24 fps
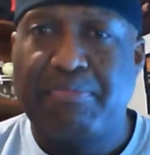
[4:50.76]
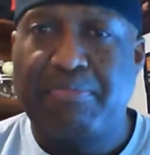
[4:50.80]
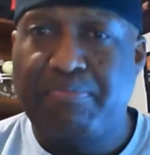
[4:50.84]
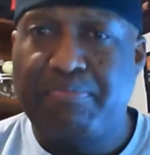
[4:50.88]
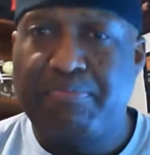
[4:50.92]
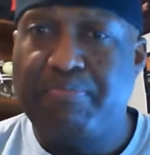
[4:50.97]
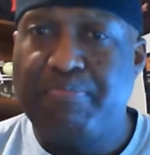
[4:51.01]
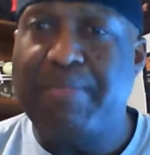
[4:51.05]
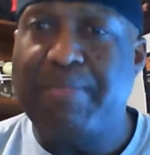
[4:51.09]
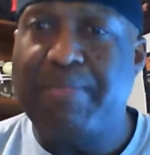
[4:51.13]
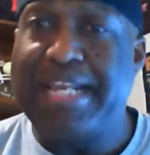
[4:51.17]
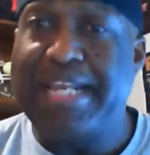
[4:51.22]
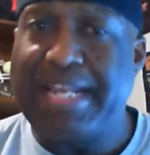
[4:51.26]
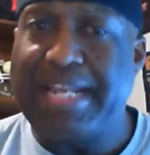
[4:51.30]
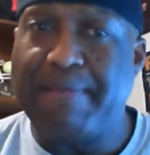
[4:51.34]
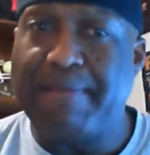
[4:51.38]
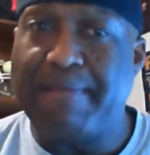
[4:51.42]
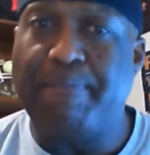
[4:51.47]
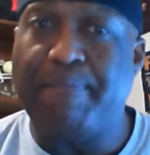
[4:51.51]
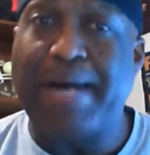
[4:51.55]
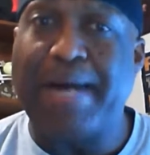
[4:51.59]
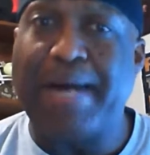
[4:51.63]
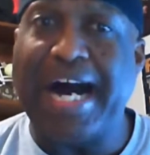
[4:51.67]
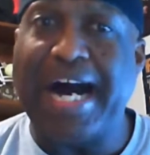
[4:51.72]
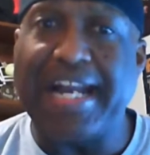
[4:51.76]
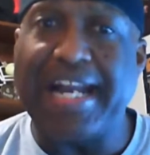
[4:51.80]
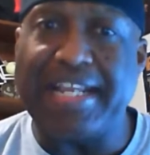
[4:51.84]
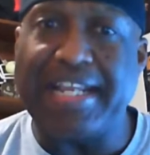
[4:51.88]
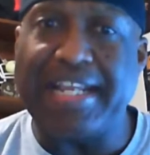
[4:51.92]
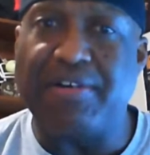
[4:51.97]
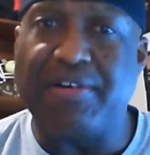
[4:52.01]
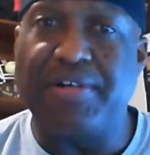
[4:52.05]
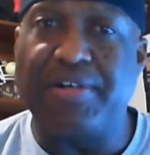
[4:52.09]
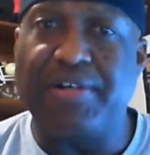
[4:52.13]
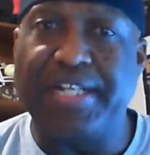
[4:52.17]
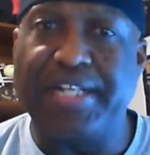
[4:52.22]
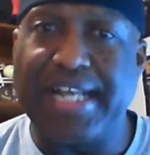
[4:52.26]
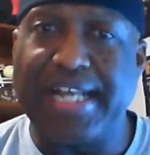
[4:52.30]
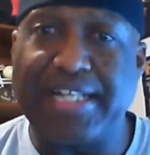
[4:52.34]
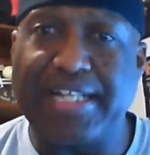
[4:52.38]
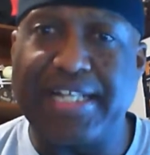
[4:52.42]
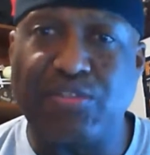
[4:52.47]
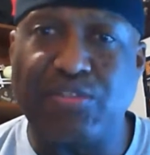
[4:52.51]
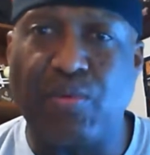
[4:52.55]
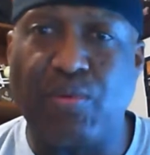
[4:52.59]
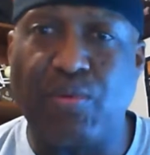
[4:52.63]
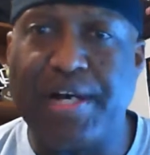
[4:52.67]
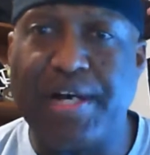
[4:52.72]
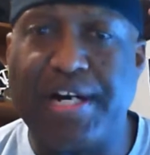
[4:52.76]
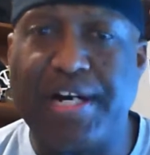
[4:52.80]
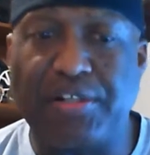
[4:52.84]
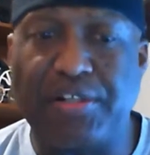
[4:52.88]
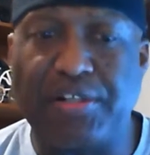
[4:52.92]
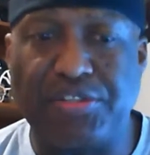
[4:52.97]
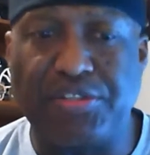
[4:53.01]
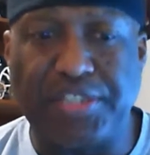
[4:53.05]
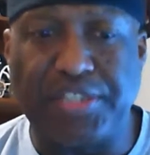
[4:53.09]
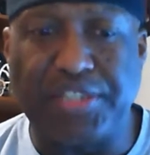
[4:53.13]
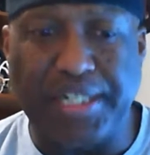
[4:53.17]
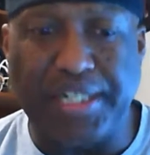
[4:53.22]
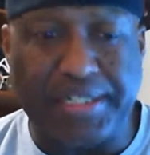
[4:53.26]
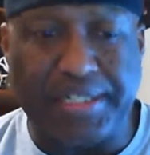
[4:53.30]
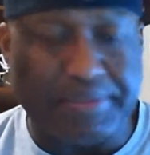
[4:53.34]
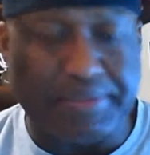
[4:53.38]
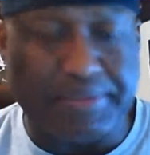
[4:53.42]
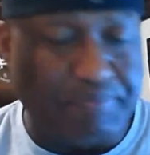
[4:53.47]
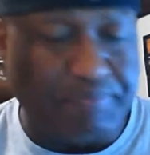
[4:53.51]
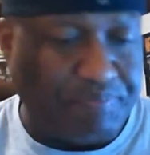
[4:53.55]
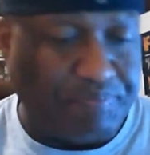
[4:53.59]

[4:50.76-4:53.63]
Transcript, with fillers: medium body on it as well. So